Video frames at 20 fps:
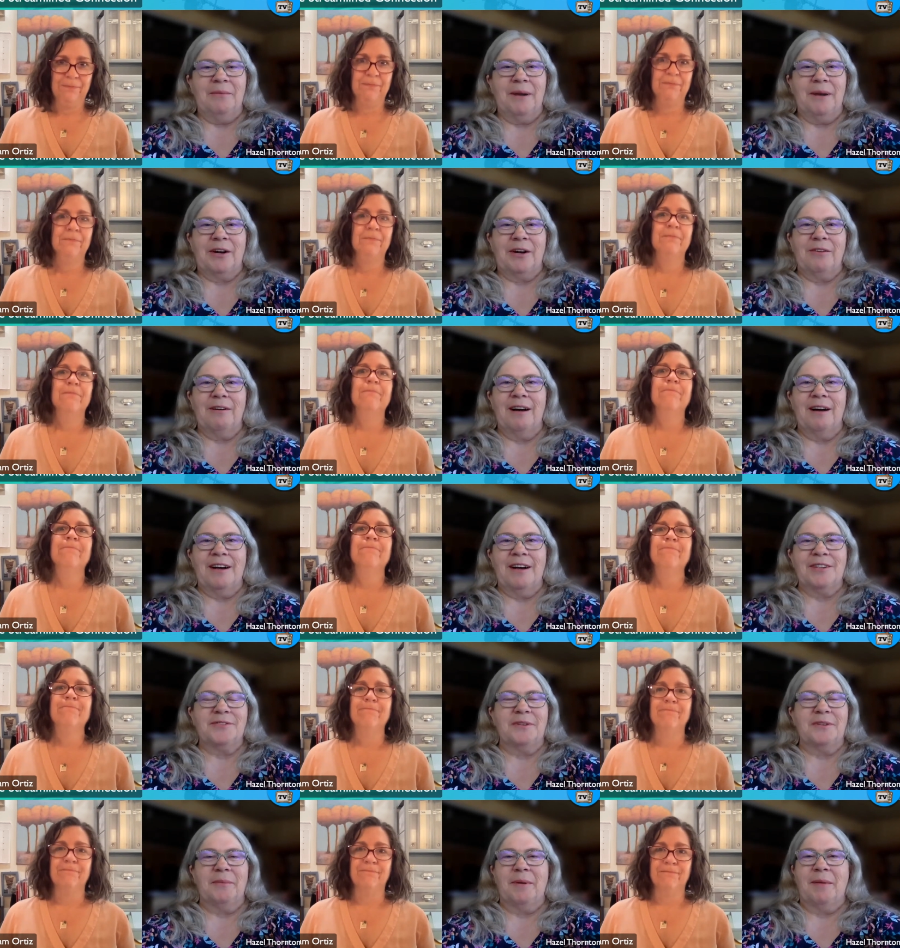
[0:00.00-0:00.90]
Speaker 1: in my garage
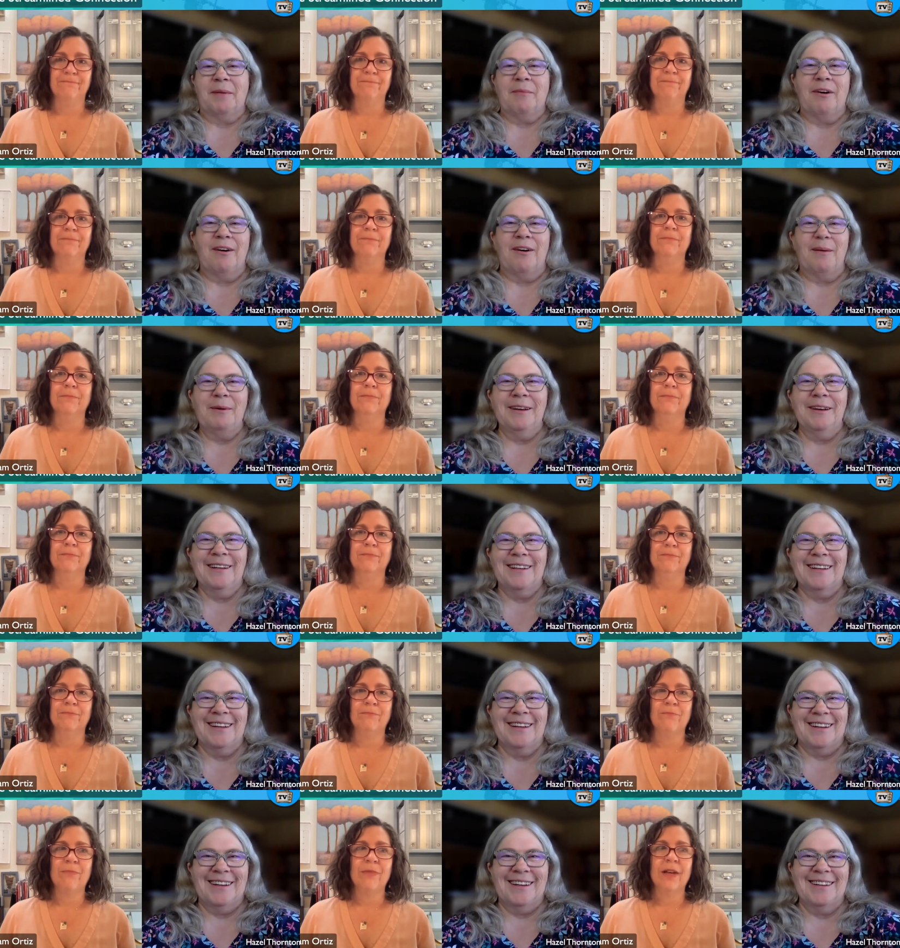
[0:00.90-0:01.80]
from my mom.
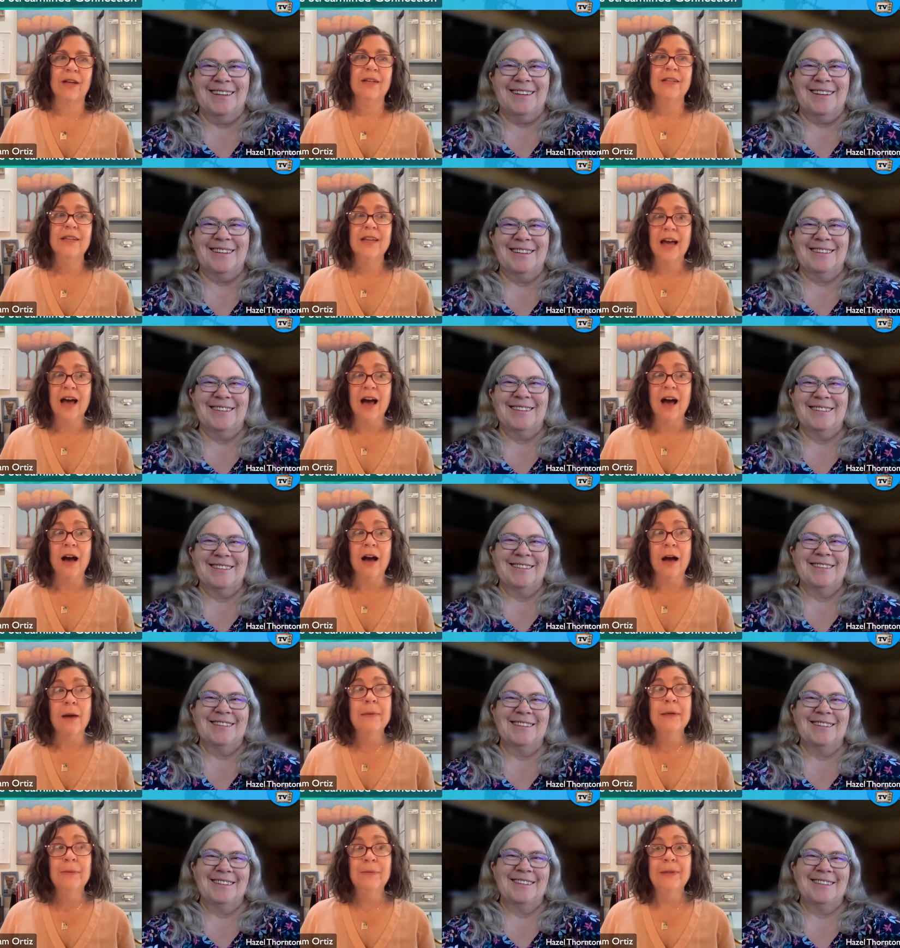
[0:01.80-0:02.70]
Speaker 2: Yeah.
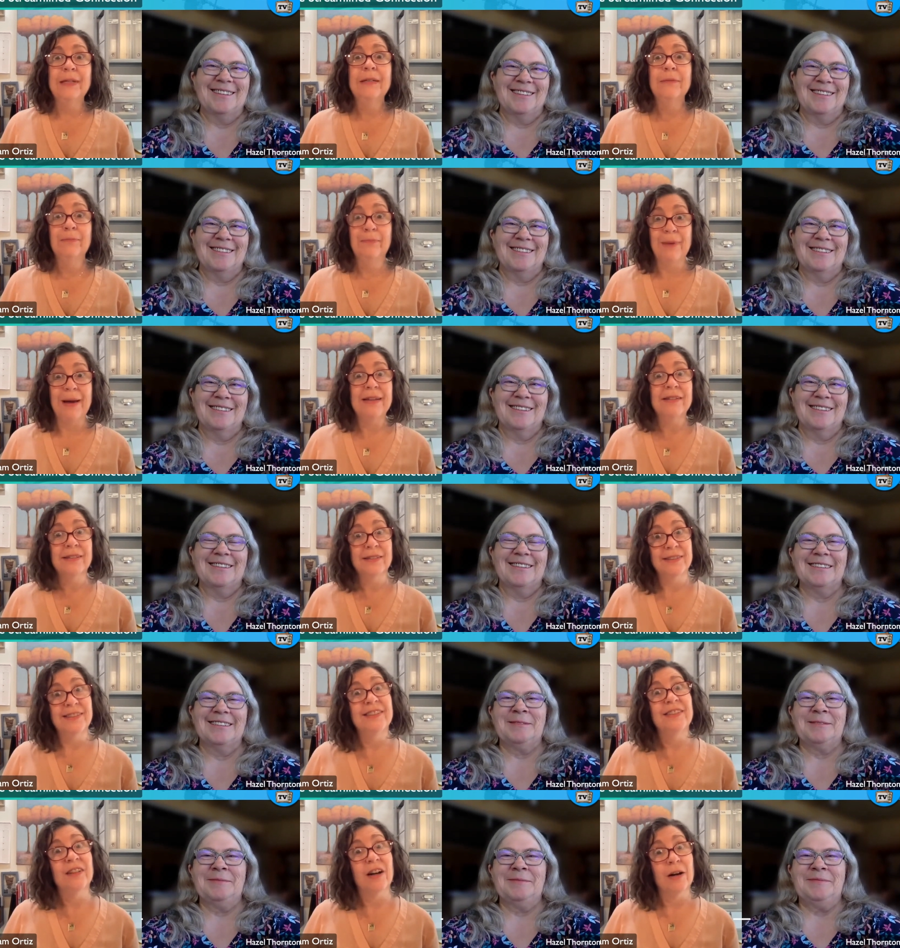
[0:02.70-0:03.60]
I mean, we
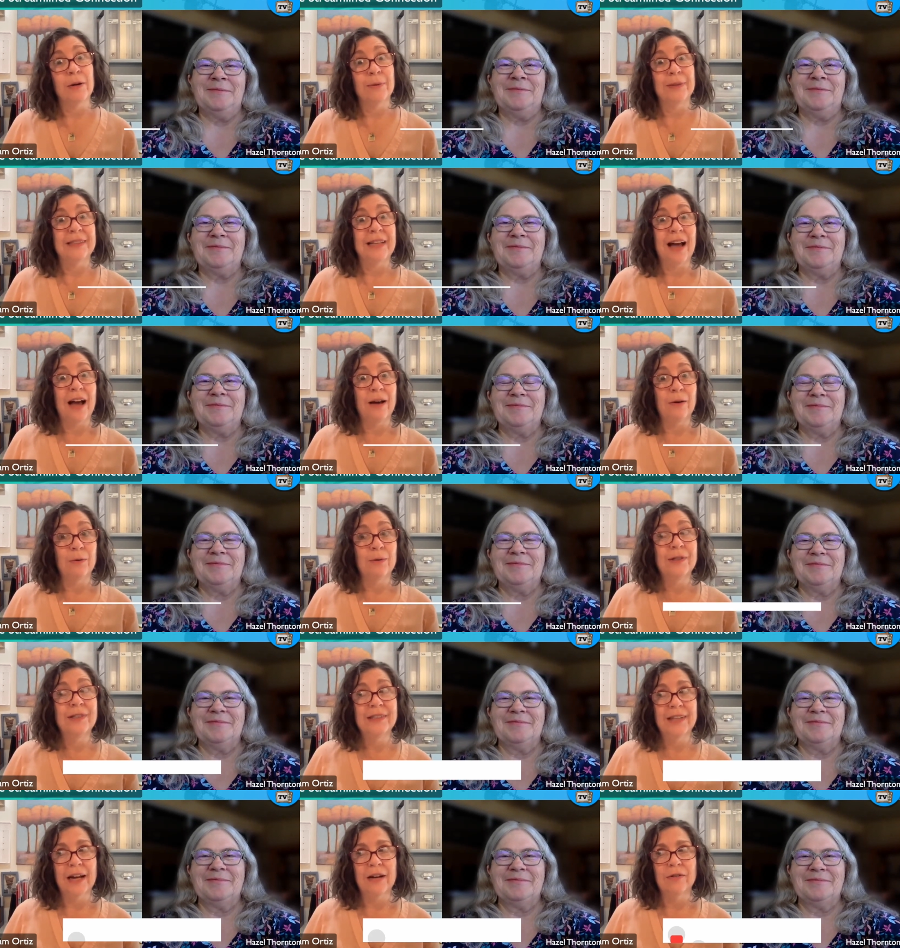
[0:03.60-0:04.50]
basically started with that.
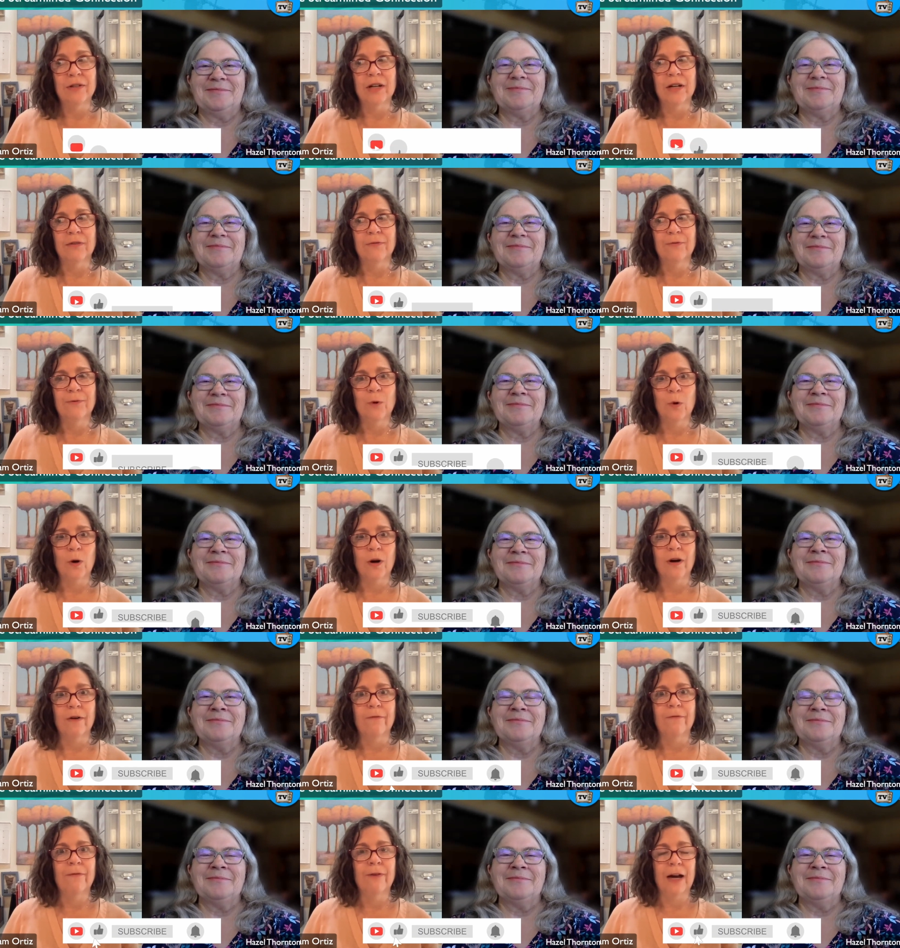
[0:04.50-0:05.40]
We're down to
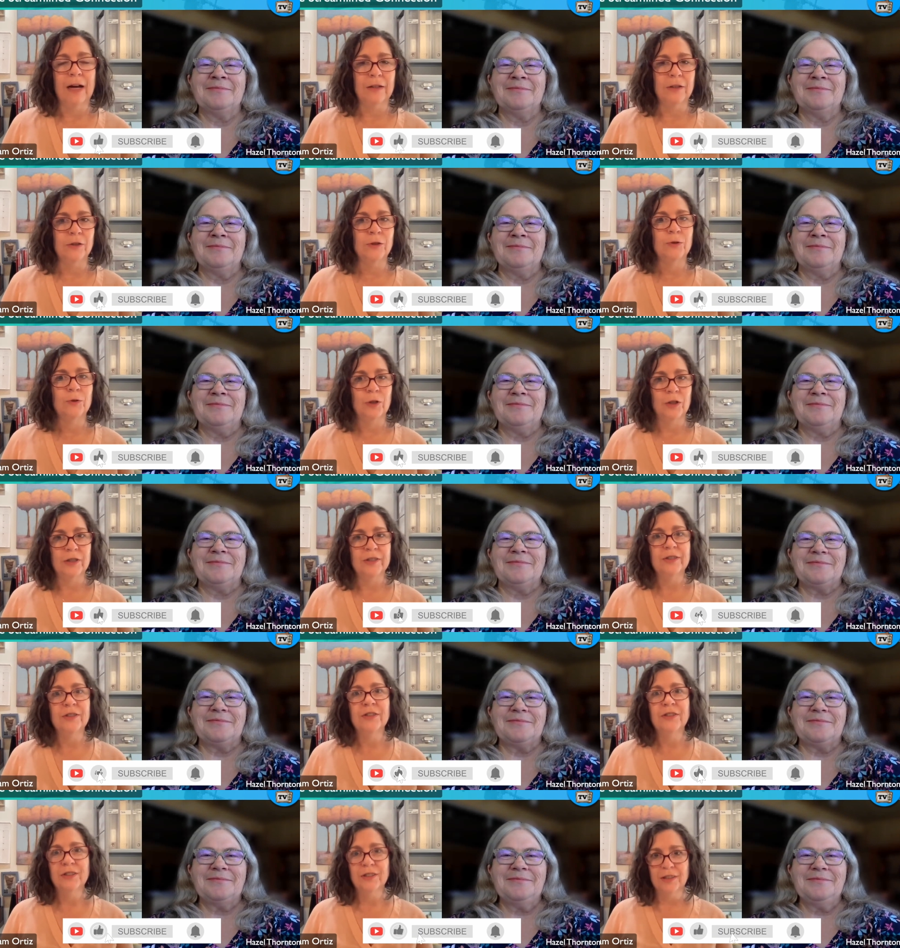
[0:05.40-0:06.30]
4 file
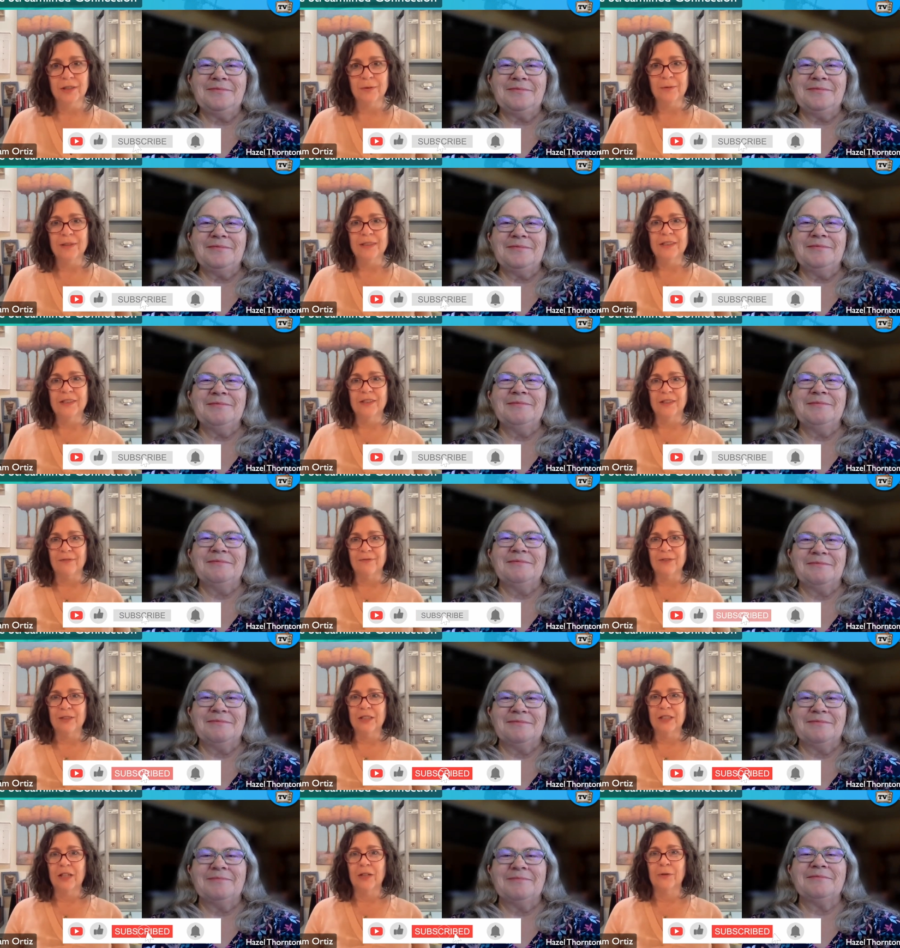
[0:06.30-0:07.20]
drawers that we still
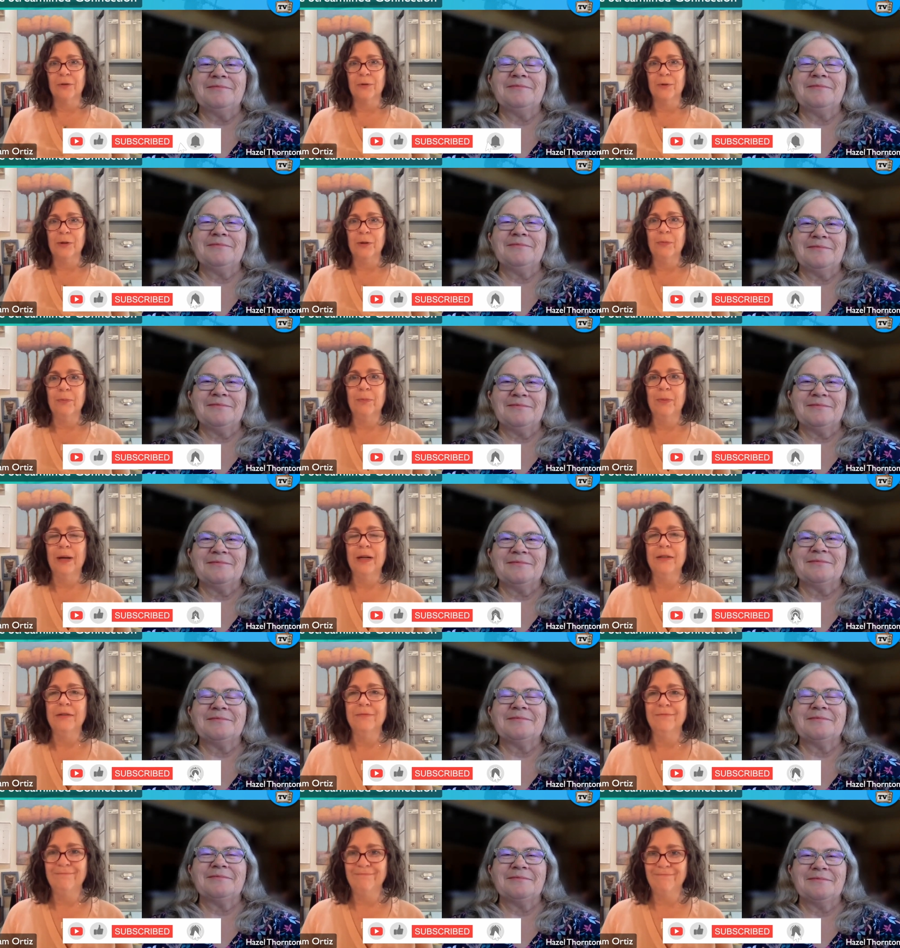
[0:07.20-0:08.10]
have to go through,
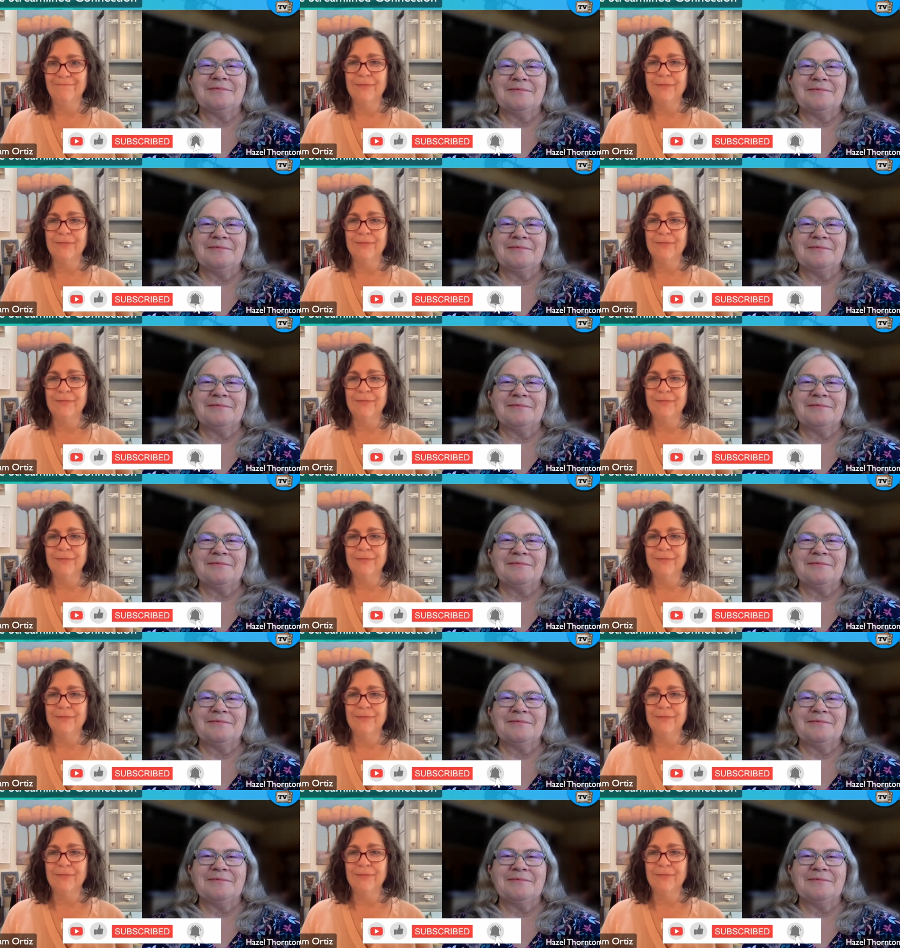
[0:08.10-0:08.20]
but,